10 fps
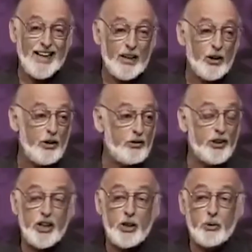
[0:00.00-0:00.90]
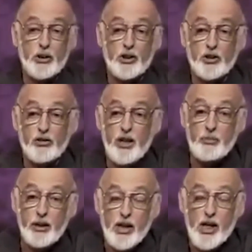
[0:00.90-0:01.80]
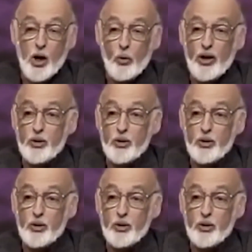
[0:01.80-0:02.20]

an area of continuing disagreement, we